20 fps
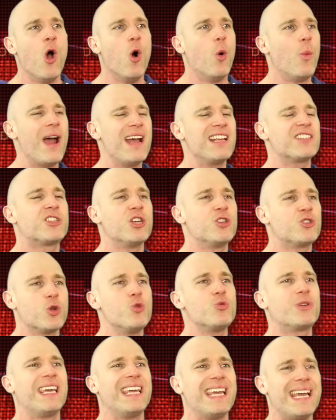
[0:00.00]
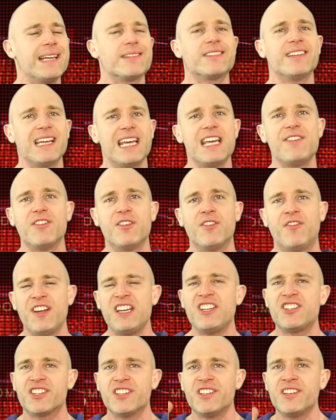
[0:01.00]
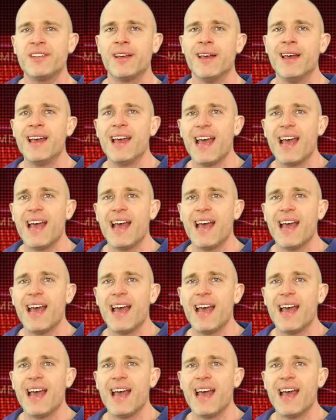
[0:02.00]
where Suzuki isn't even featured.